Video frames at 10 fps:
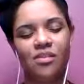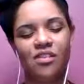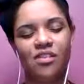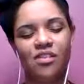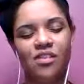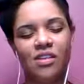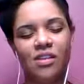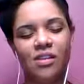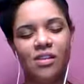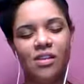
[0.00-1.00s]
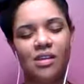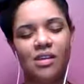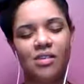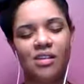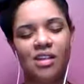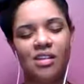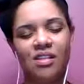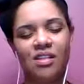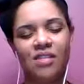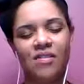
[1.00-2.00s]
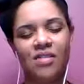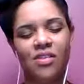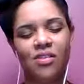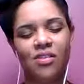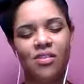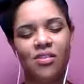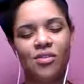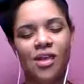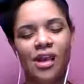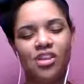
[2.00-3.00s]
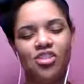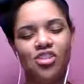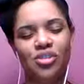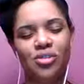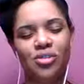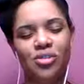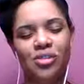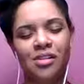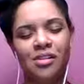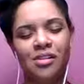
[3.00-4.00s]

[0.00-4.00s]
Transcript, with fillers: Just give a sense of gratitude